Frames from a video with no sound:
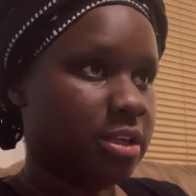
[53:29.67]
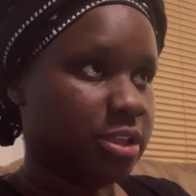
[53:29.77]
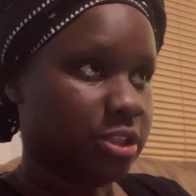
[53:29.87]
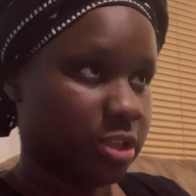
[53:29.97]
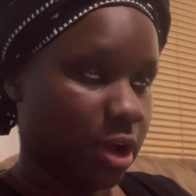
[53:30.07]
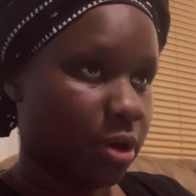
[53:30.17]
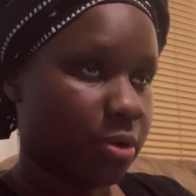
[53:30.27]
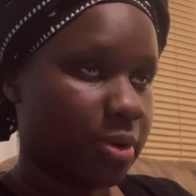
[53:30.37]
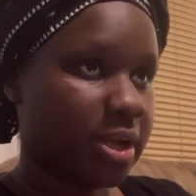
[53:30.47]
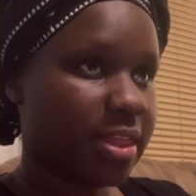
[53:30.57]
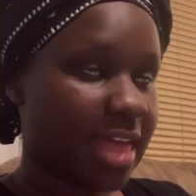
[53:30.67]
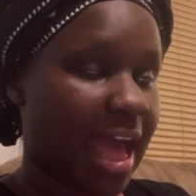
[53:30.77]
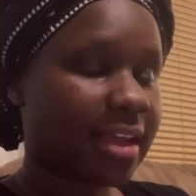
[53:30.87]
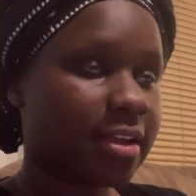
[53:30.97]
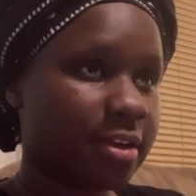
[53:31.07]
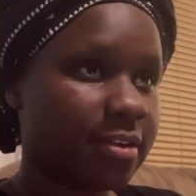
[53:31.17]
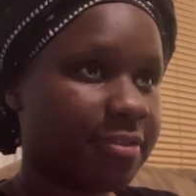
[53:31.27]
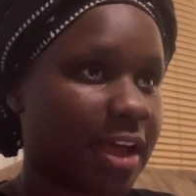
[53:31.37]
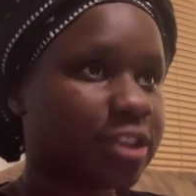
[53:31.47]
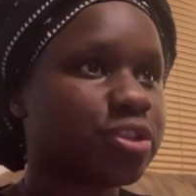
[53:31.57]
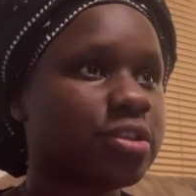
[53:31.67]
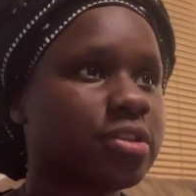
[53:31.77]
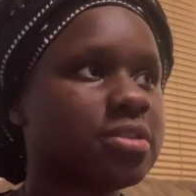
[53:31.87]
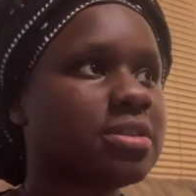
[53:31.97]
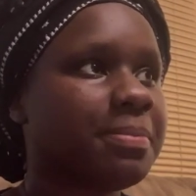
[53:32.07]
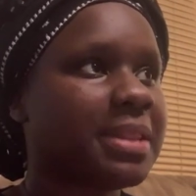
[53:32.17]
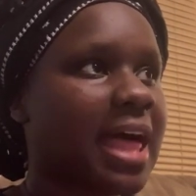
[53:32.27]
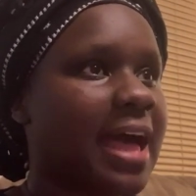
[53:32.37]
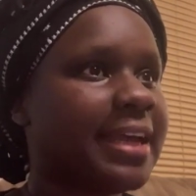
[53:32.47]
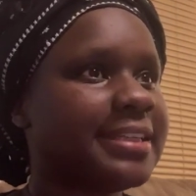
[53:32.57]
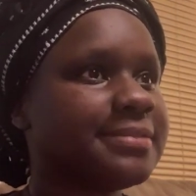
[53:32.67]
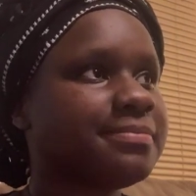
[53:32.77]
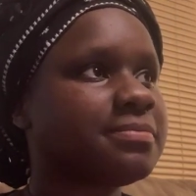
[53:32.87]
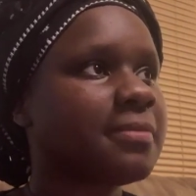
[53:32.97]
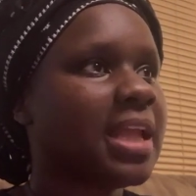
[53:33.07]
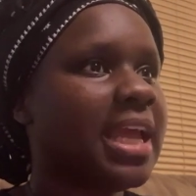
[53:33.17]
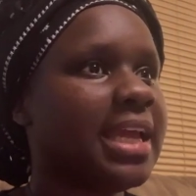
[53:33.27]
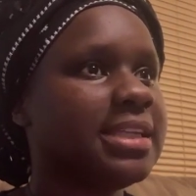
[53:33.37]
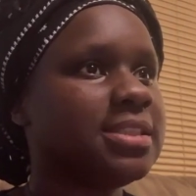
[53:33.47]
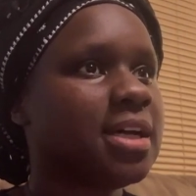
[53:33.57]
So that could affect your supply, and